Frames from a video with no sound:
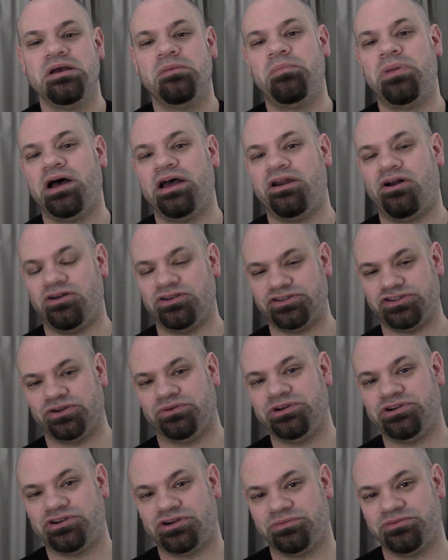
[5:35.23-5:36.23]
but also
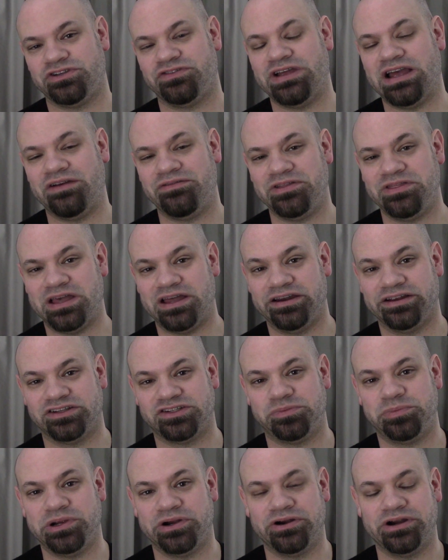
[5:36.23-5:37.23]
in terms of having that
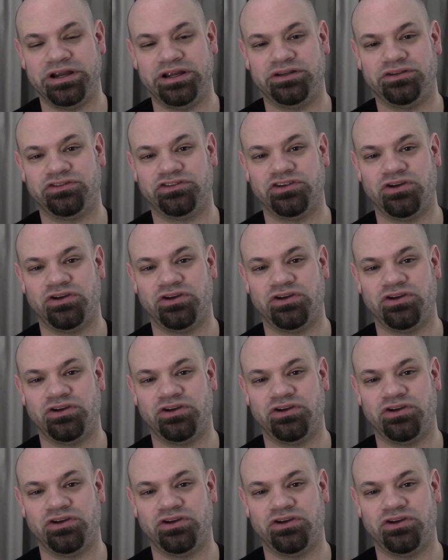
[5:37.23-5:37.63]
experience.